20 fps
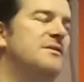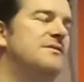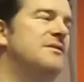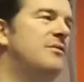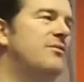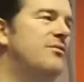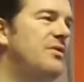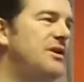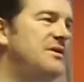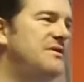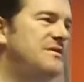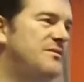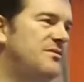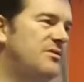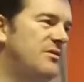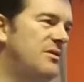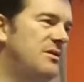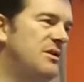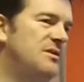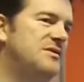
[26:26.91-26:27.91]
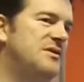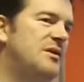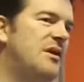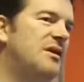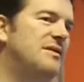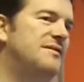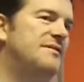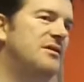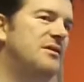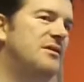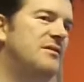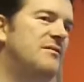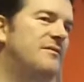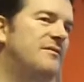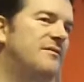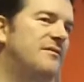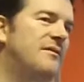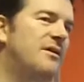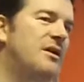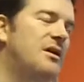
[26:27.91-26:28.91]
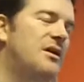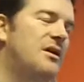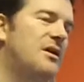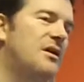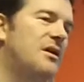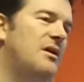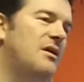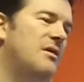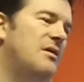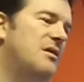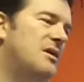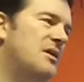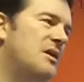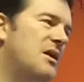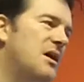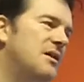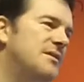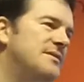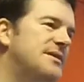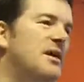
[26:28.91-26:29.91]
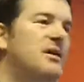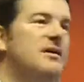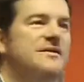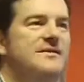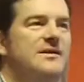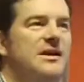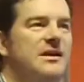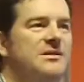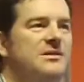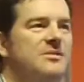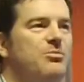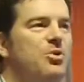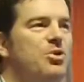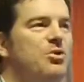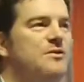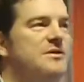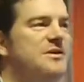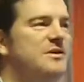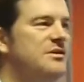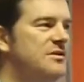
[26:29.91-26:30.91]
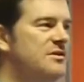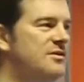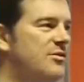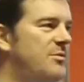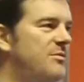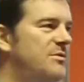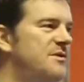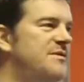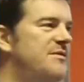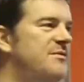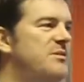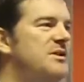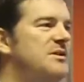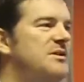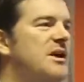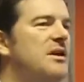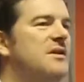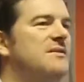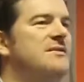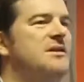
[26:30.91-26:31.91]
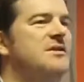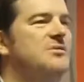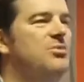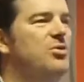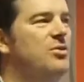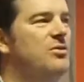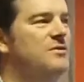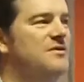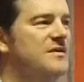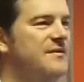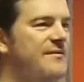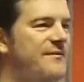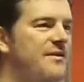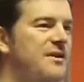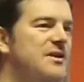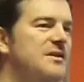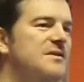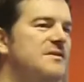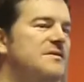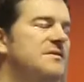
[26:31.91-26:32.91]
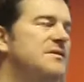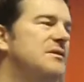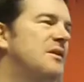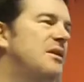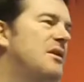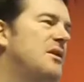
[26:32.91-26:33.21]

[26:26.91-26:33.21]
So it reads through the entire set of the data sets, pulls the descriptors from the data sets, pulls the figures,